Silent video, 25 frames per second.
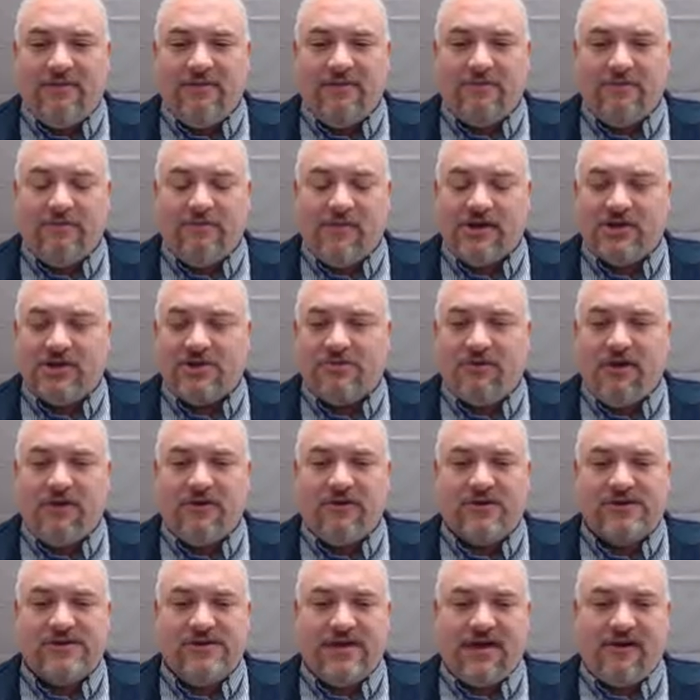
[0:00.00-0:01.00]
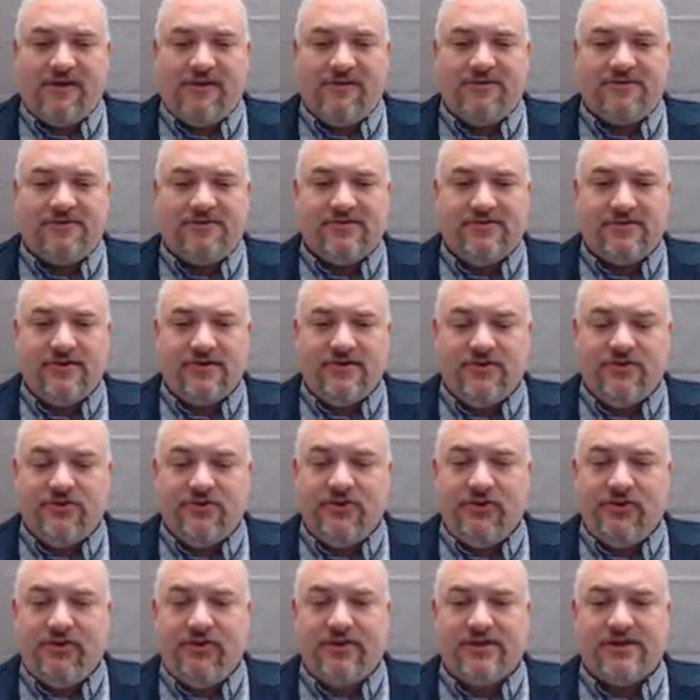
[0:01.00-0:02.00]
Much smaller cells.
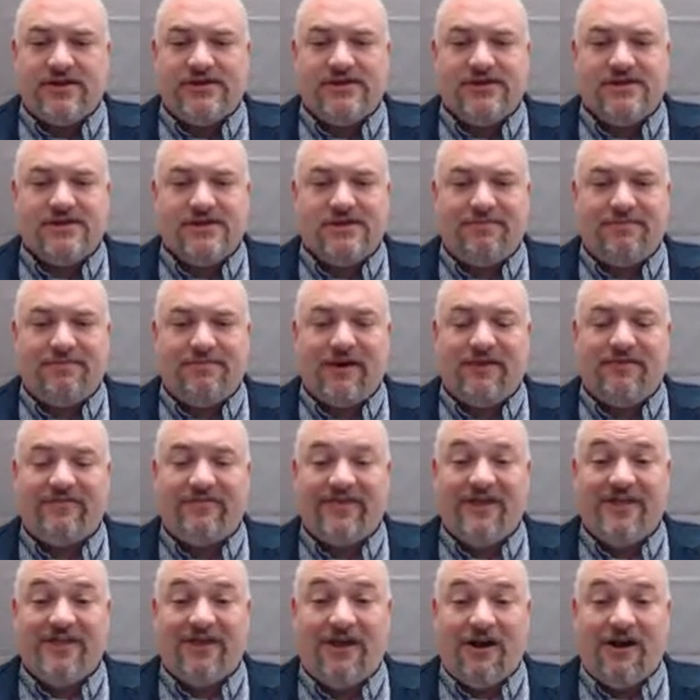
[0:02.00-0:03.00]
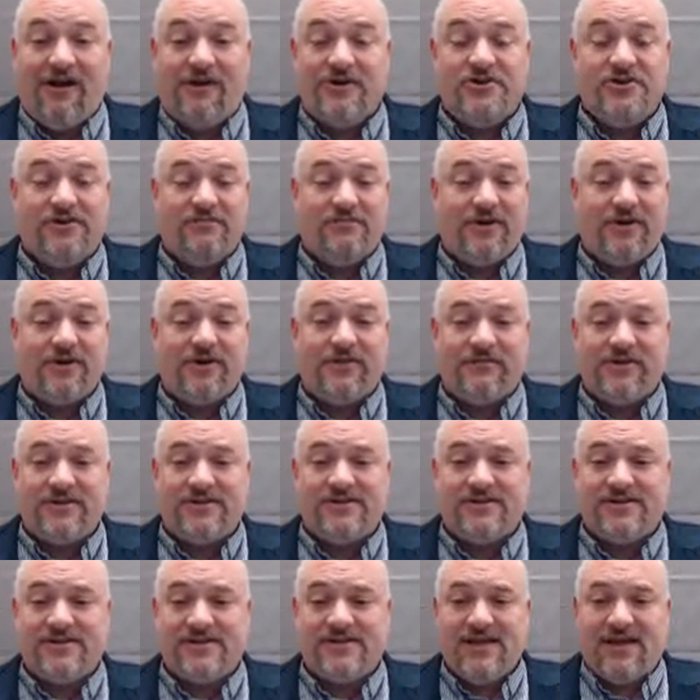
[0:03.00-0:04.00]
Nucleus is comparatively large compared to the
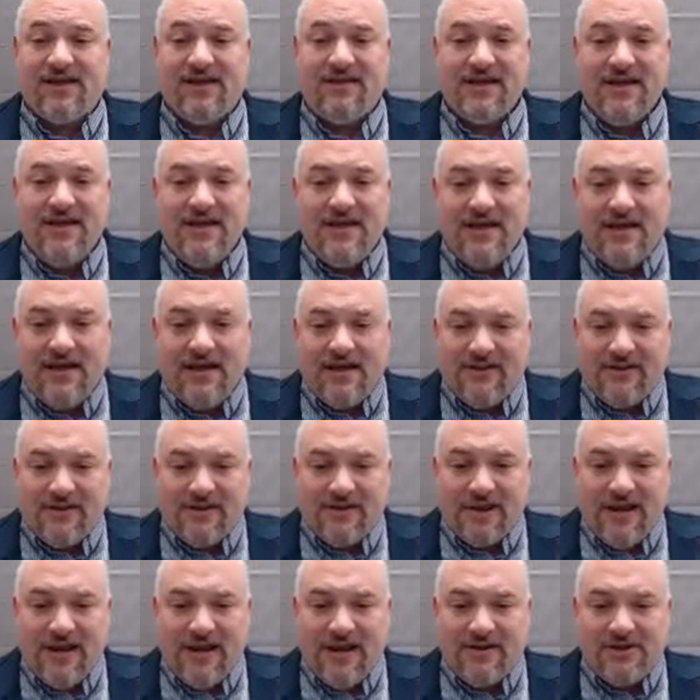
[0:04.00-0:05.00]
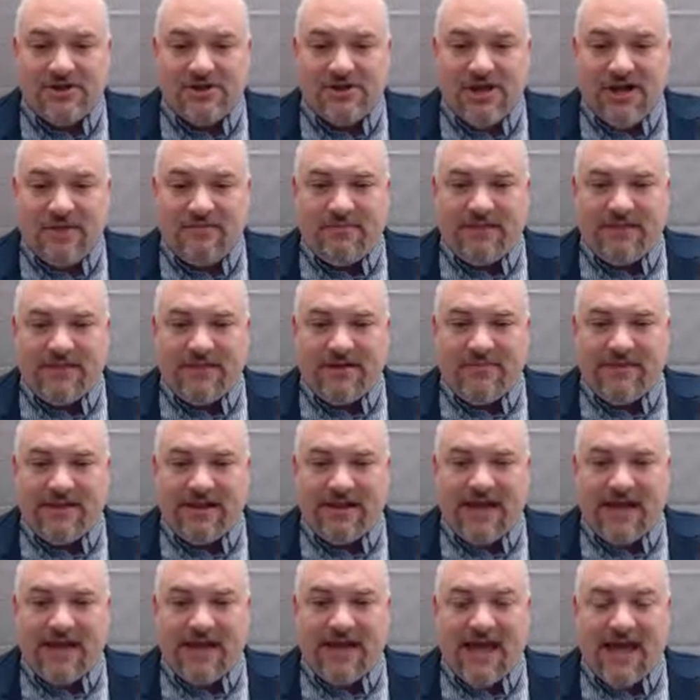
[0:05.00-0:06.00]
rest of the cell, and they're kind of shaped a little bit
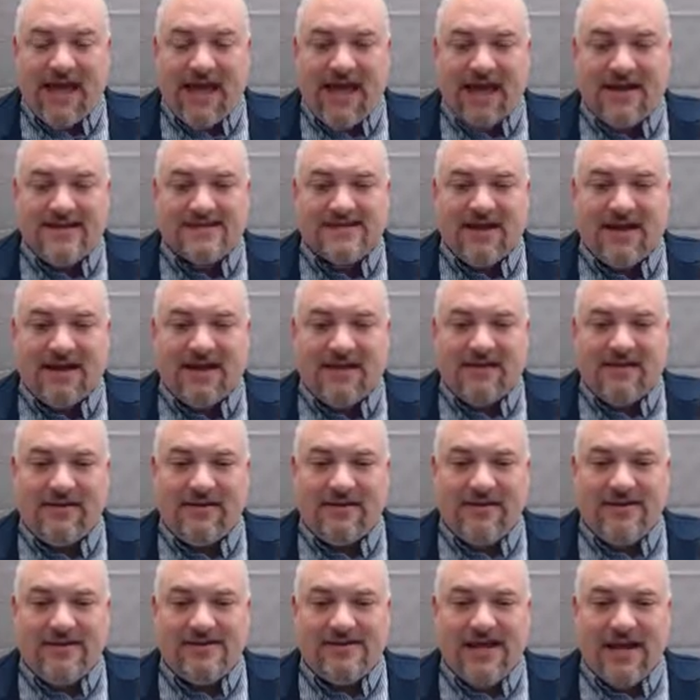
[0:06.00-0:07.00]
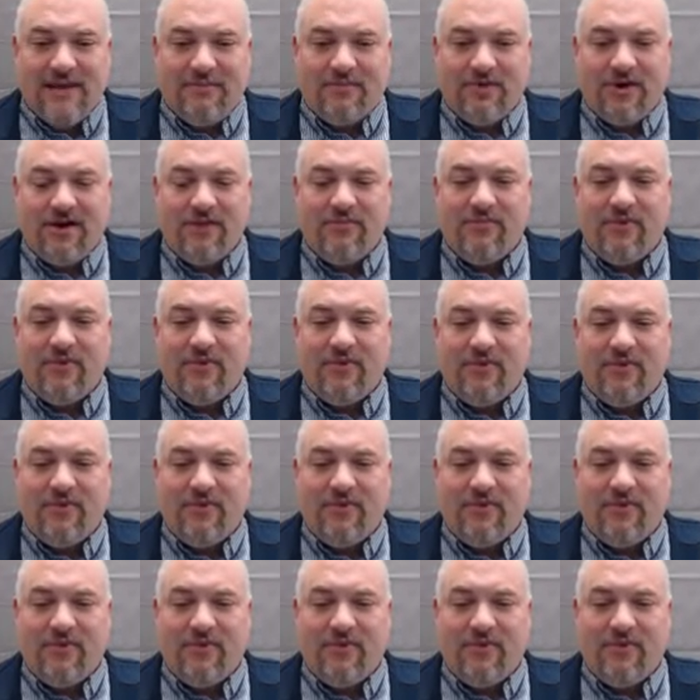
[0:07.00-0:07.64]
like kayaks, kind of tapered on both